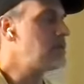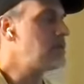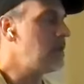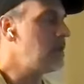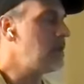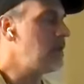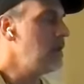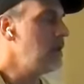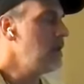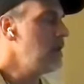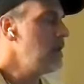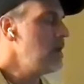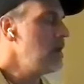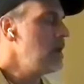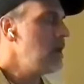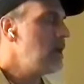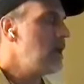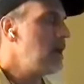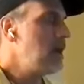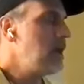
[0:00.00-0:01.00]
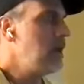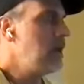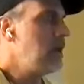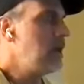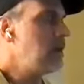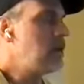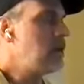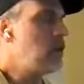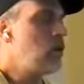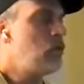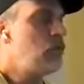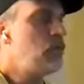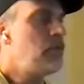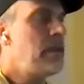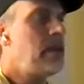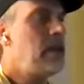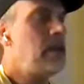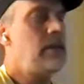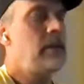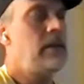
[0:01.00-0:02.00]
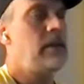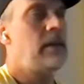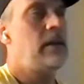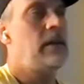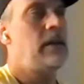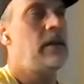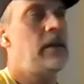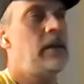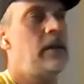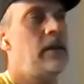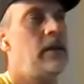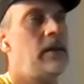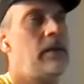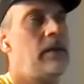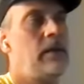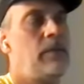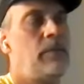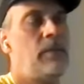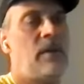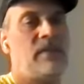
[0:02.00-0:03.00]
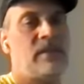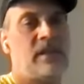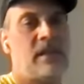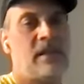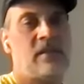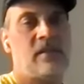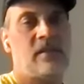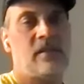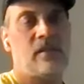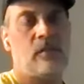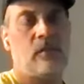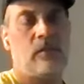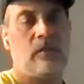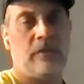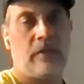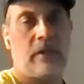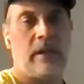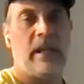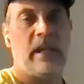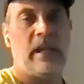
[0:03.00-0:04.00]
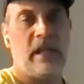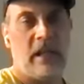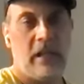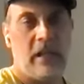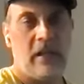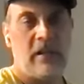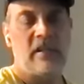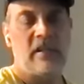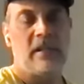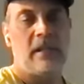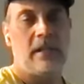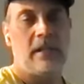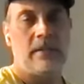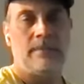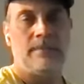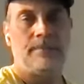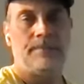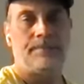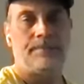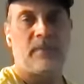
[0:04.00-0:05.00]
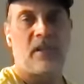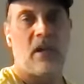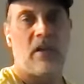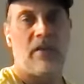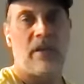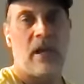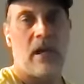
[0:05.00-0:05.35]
bit, I co-ran an improvisation school for 8 years. Yeah, called